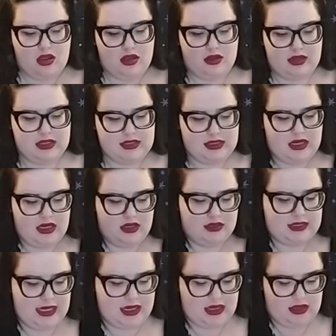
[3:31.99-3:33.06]
Let's kind of
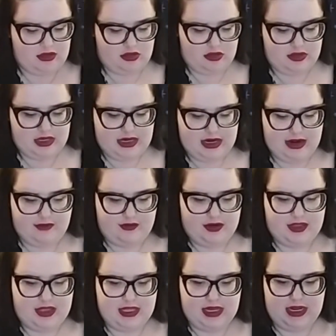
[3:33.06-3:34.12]
take a look at
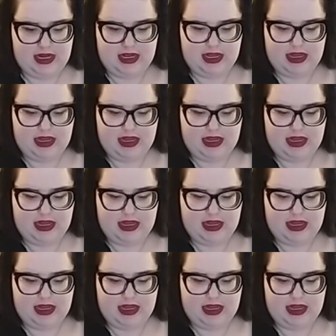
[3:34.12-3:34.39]
everything